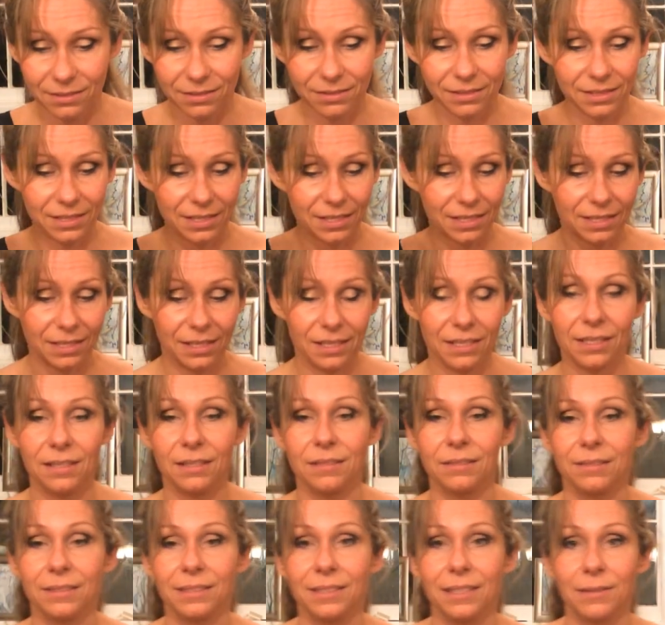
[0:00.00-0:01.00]
to tell you,
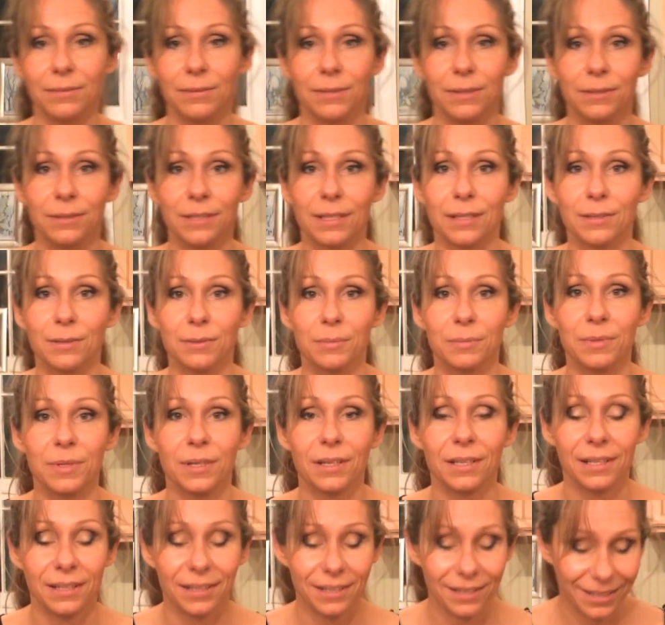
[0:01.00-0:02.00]
you would never know.
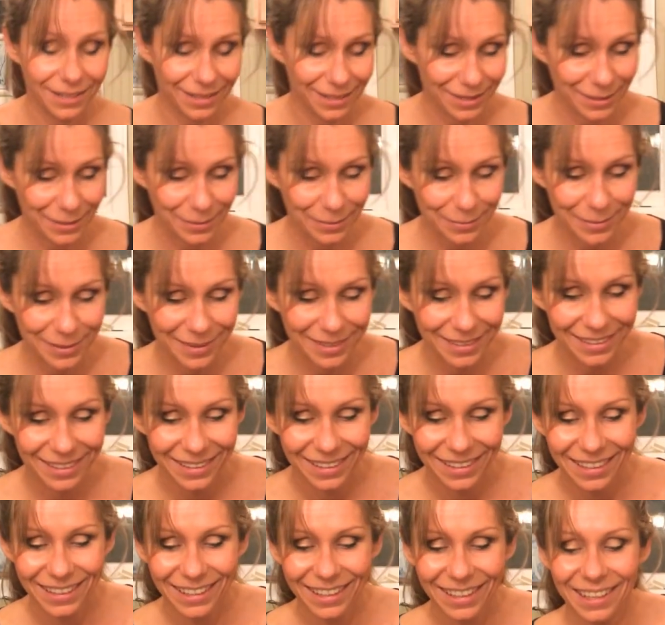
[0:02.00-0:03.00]
But
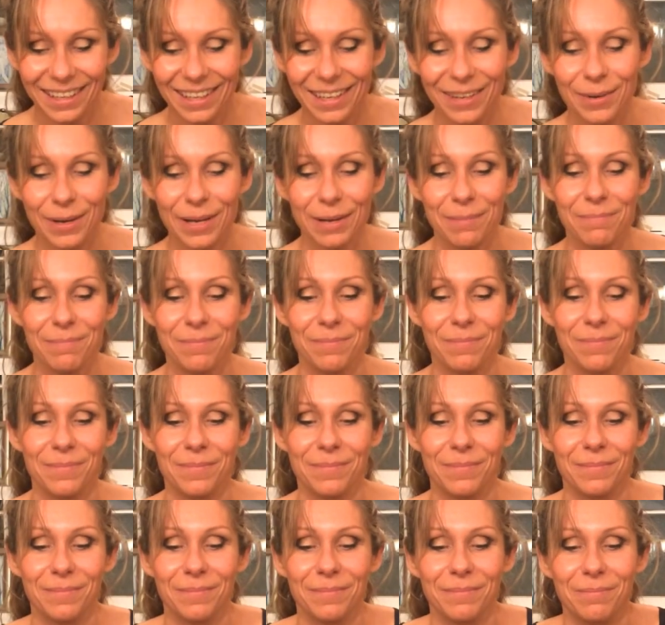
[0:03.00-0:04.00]
anyway,
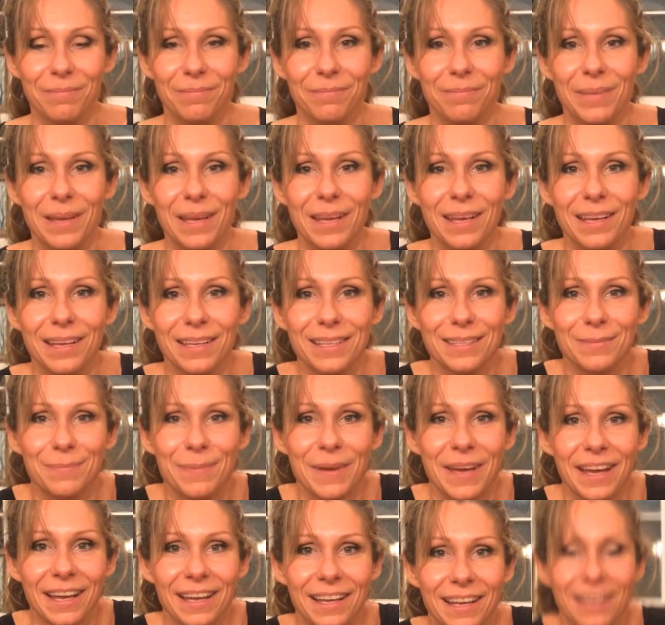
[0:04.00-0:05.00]
bacon's
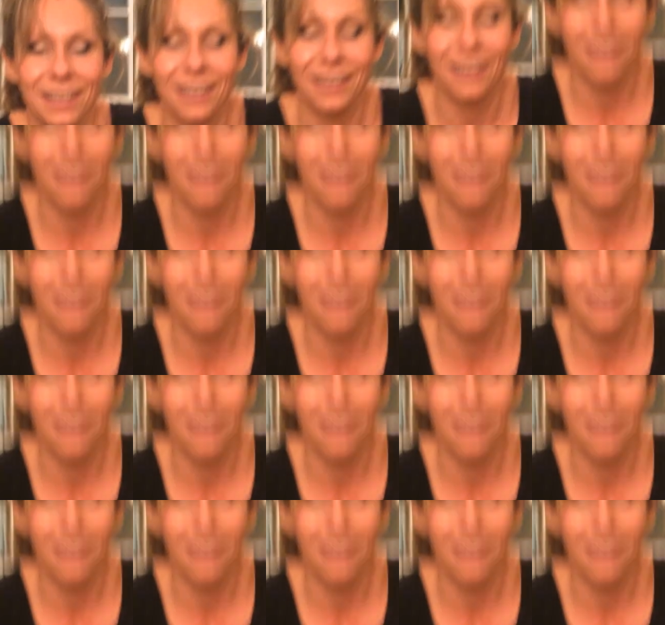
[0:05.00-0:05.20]
back.